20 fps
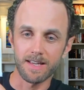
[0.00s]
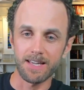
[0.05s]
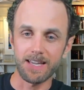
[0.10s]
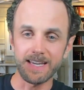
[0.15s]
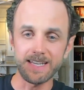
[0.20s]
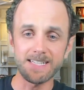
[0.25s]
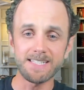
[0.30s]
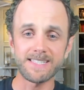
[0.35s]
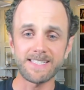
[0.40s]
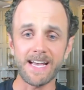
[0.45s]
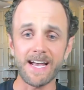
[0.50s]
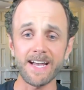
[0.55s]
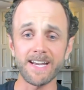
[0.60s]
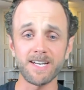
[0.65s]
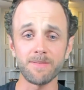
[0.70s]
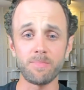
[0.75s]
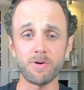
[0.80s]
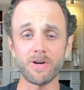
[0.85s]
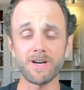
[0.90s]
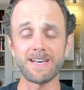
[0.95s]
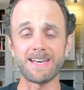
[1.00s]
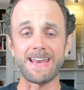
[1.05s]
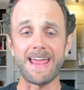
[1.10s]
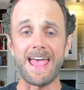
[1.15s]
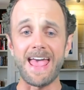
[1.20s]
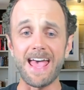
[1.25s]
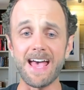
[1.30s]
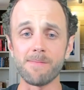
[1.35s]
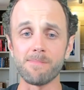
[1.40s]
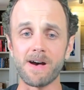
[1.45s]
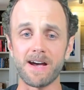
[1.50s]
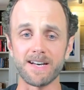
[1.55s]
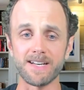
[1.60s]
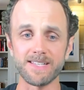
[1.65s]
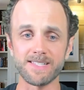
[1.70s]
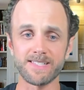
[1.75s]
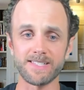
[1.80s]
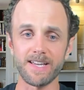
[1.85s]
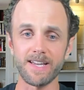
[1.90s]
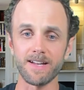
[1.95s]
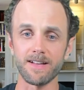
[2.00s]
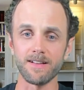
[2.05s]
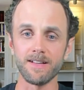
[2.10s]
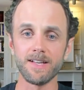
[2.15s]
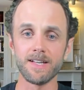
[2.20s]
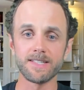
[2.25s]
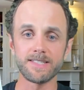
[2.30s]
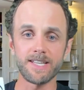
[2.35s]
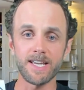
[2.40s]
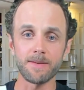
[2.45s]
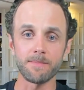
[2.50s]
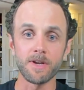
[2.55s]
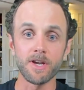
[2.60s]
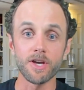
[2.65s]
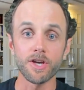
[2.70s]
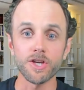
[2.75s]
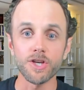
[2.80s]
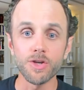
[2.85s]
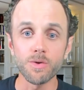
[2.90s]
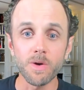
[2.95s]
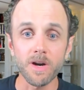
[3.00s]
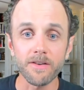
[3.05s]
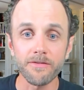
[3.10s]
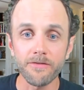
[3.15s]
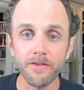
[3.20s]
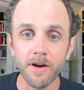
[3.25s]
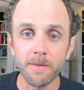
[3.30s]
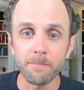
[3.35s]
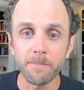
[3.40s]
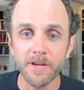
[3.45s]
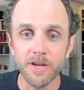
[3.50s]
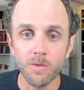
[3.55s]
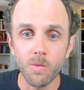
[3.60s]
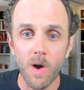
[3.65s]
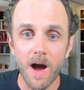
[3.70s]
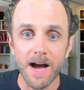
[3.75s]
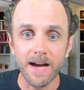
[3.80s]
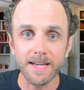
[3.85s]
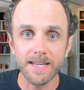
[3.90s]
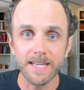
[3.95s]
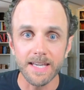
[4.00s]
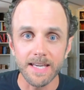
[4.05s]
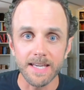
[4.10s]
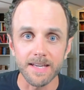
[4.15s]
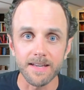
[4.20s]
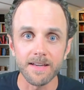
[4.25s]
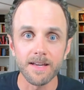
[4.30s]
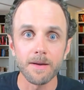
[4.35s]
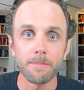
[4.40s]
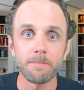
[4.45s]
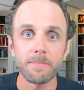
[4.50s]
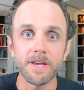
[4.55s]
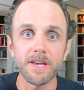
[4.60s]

He decided to put an M on his sail. Tim, you are from Pewaukee.